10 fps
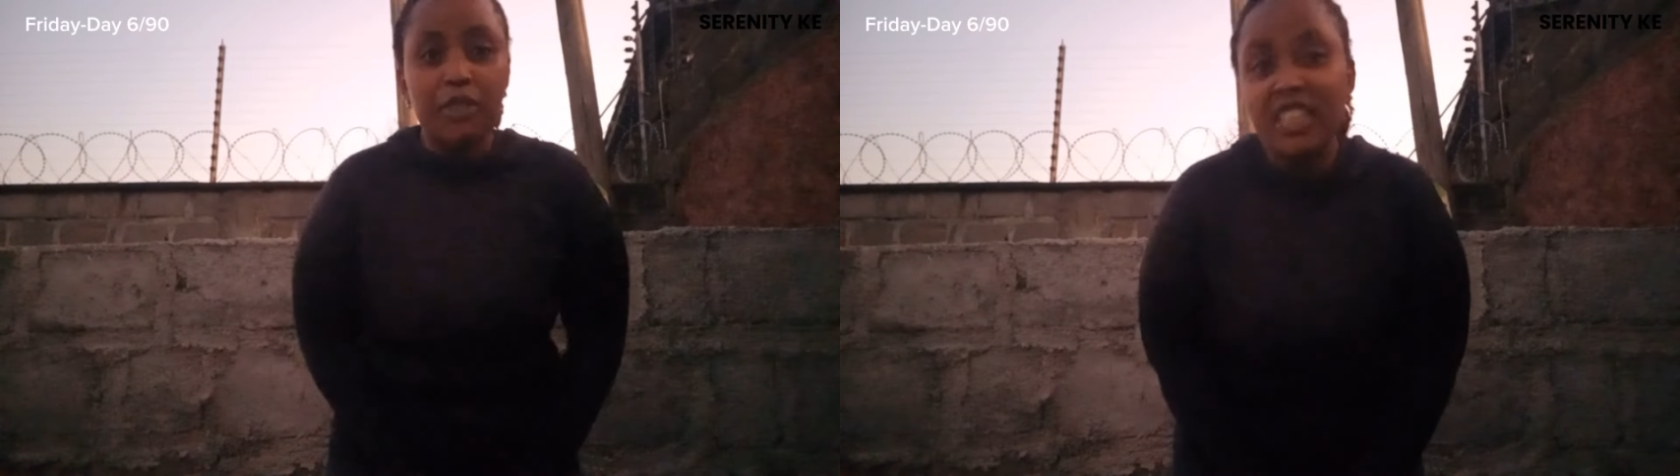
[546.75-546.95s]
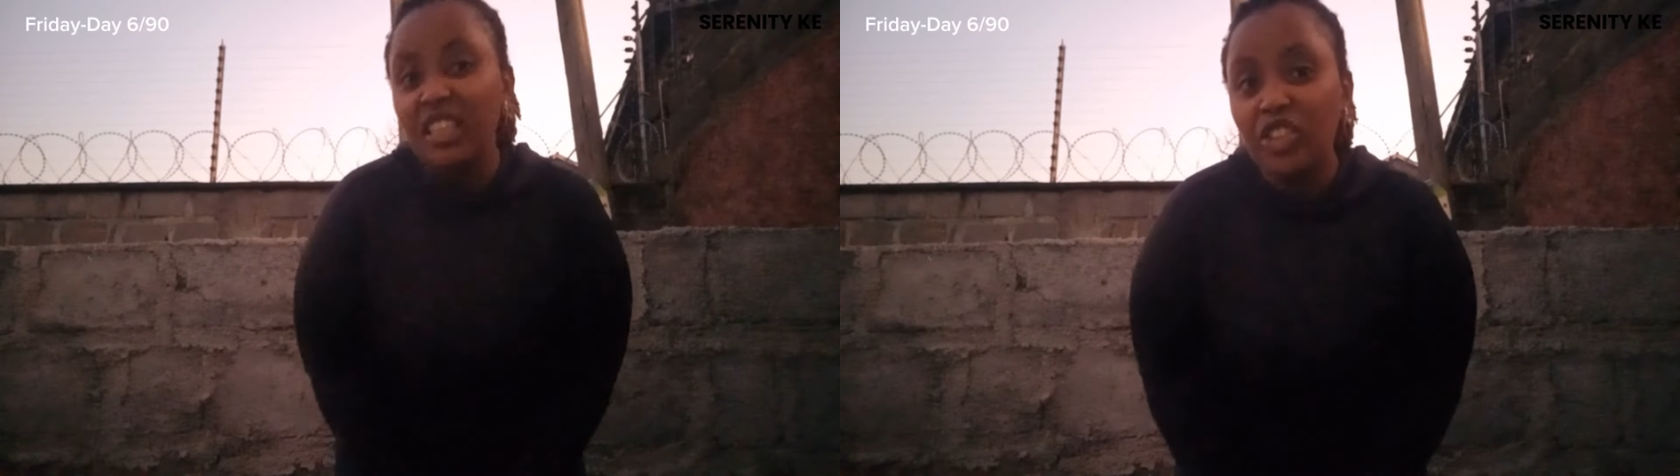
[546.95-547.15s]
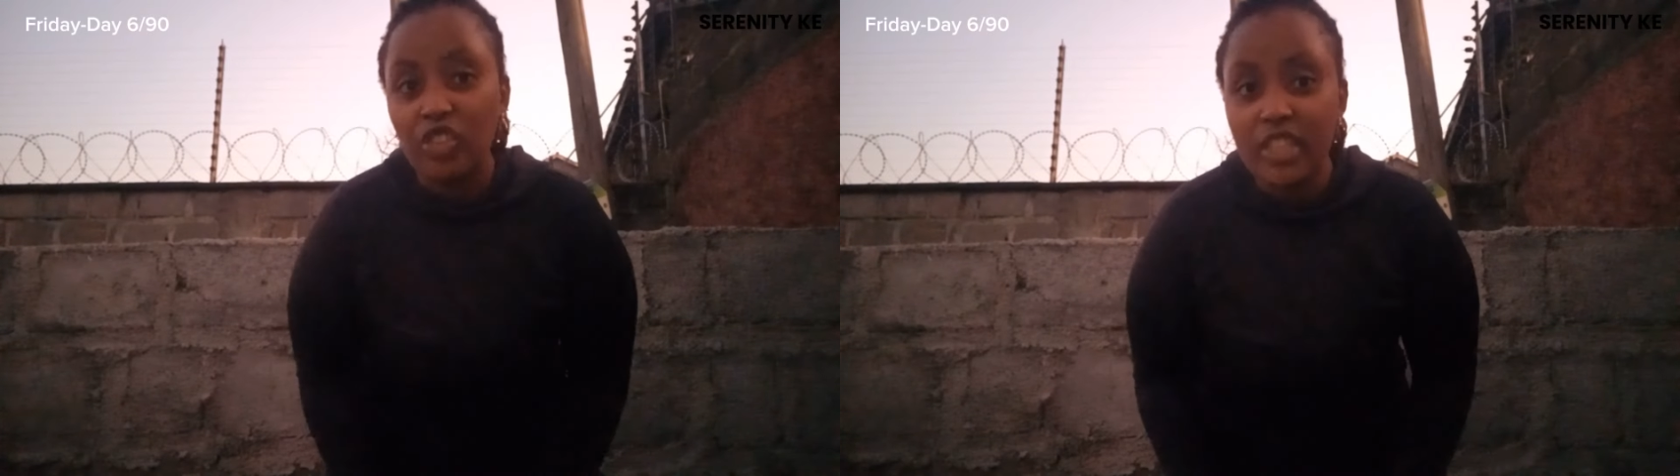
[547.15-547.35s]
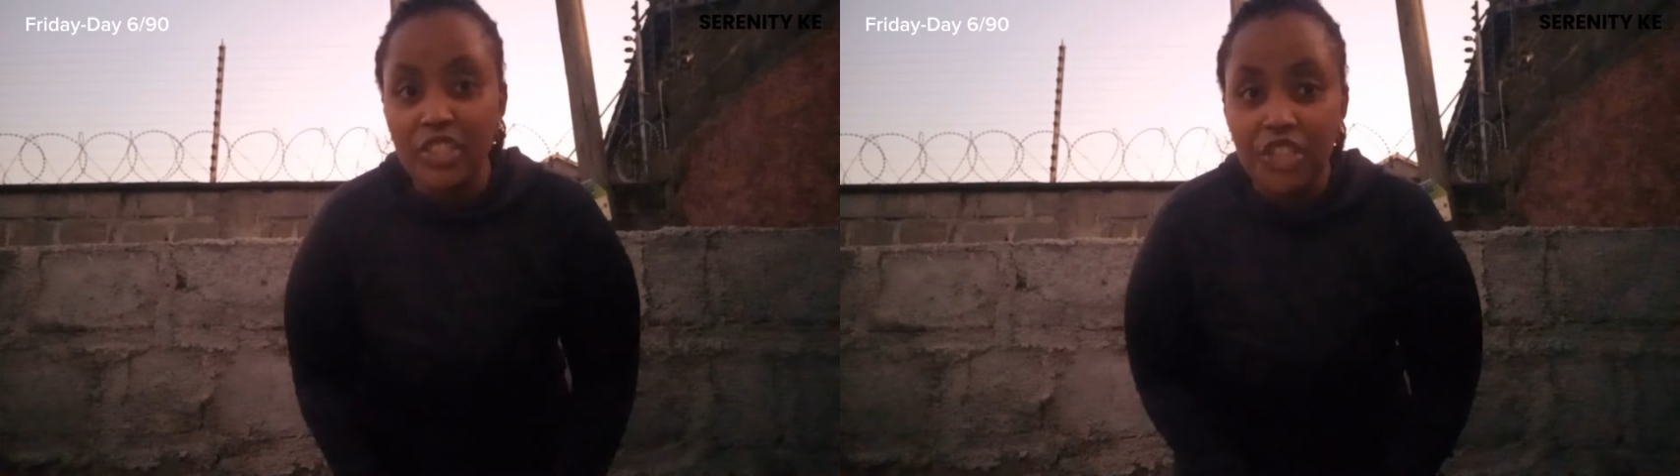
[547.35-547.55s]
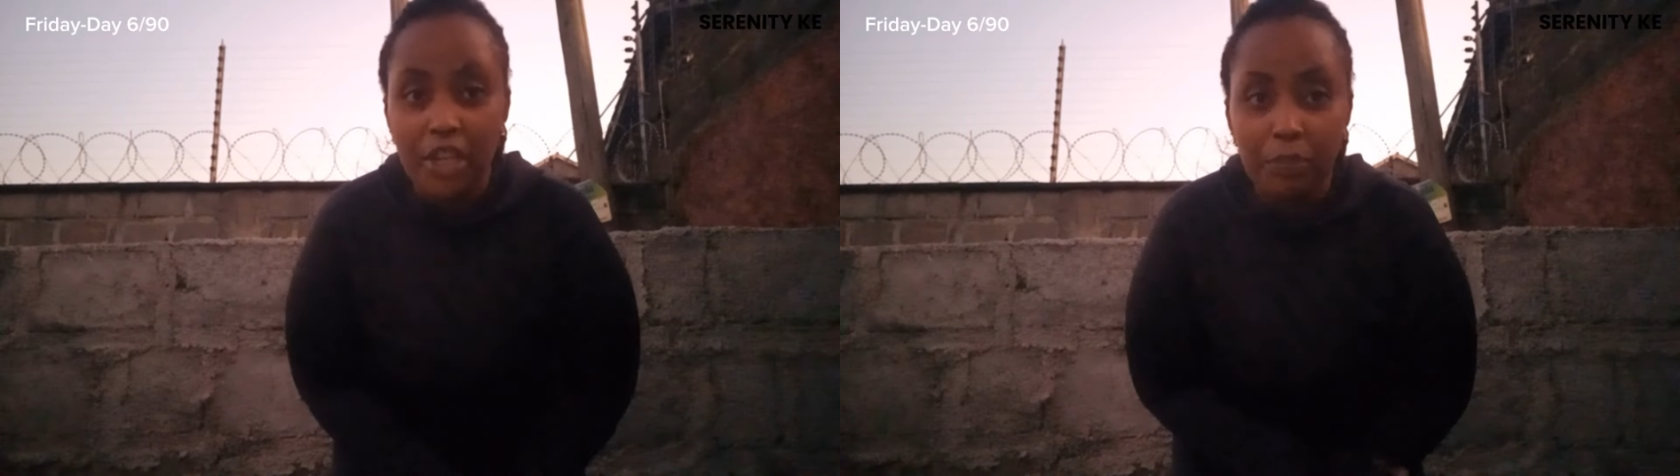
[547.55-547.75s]
still not
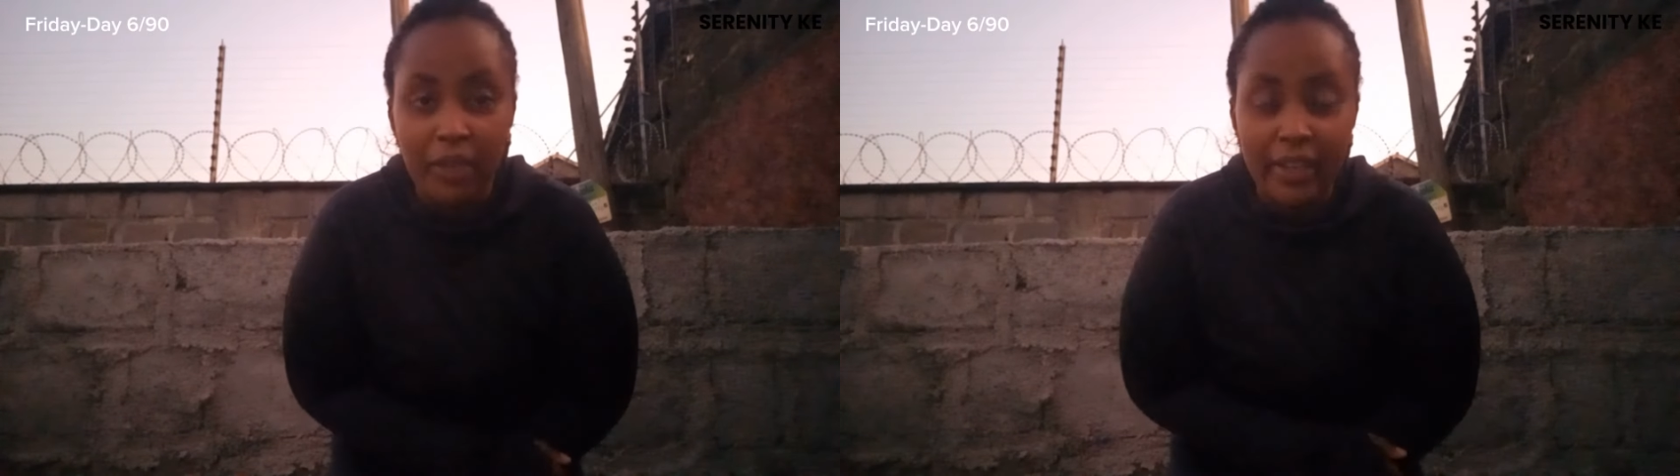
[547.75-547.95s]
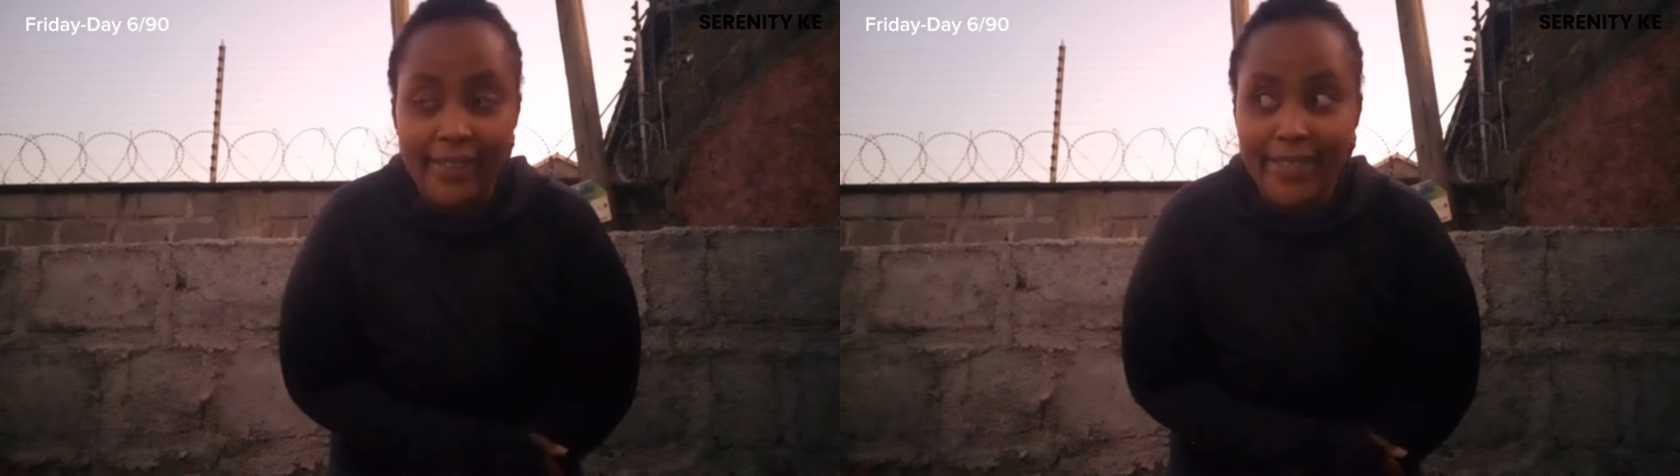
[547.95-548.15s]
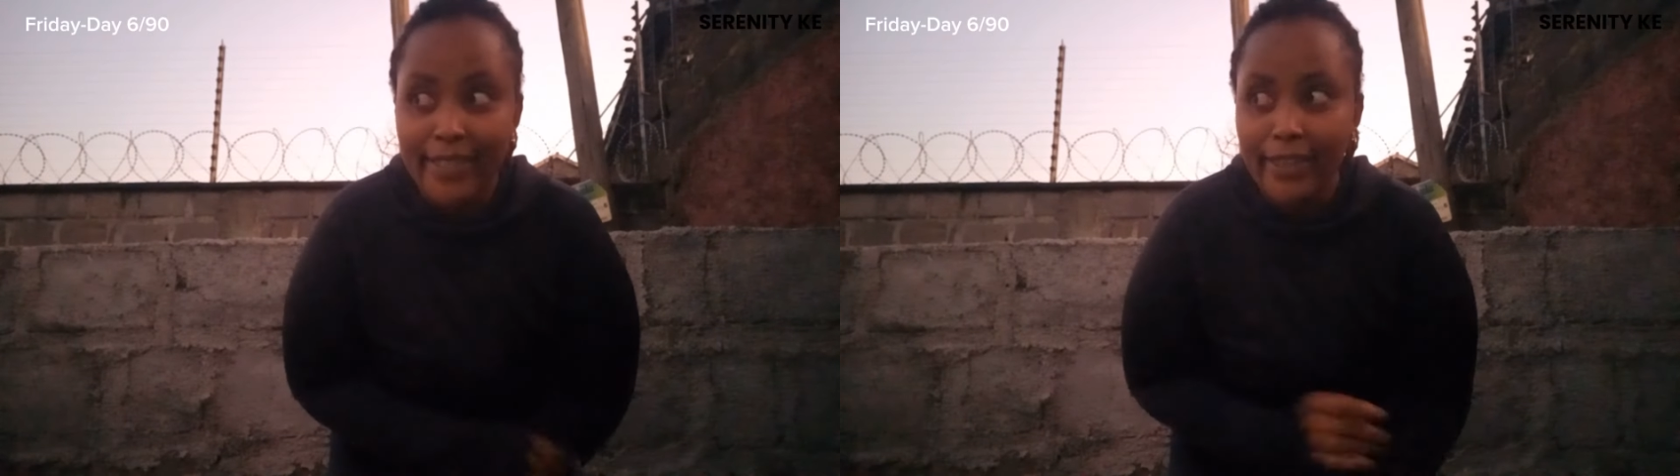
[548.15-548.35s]
in shape yet.